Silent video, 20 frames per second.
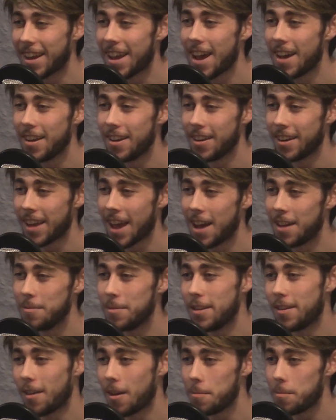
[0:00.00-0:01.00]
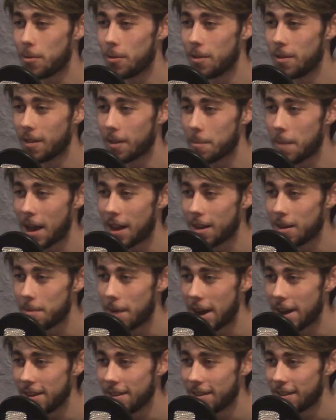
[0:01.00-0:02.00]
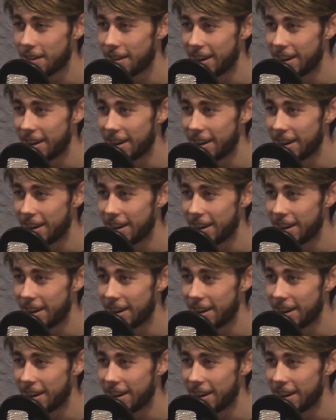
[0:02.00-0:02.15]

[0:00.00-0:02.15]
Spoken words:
academy type boys, like Battle of the Bands,